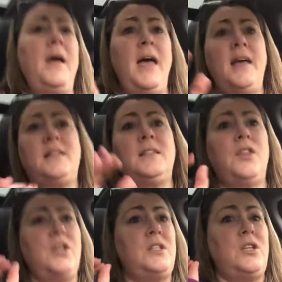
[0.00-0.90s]

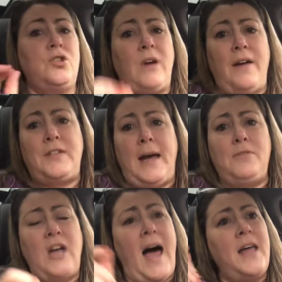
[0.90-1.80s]
This is Drive Time
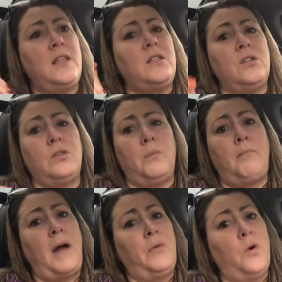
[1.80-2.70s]
Chat. This is
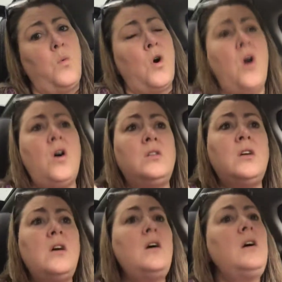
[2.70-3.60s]
my real world.
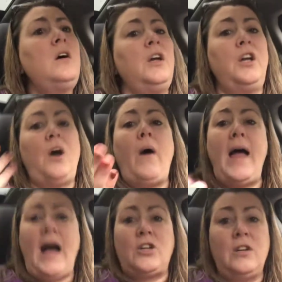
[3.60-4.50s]
You know, I
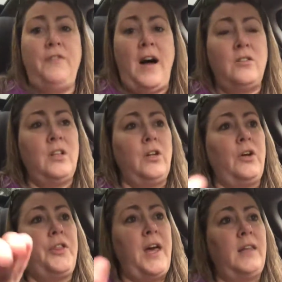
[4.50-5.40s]
actually found a
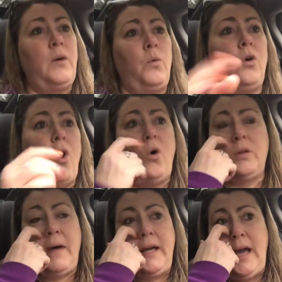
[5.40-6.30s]
little thing that will
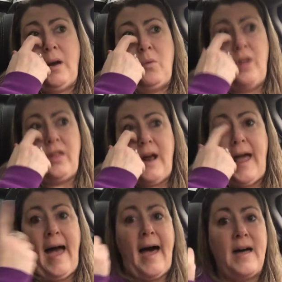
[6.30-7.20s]
hold my camera that I
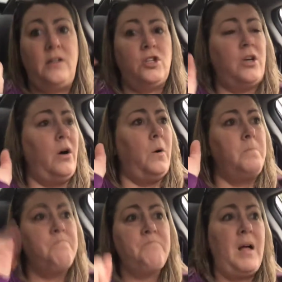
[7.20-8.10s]
had, so
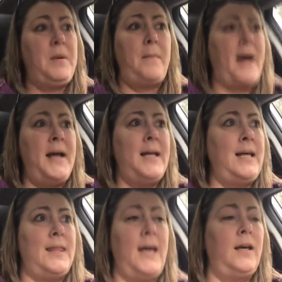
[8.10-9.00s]
I'm not buying
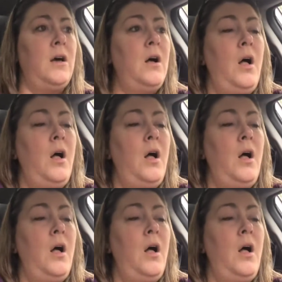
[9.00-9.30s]
anything.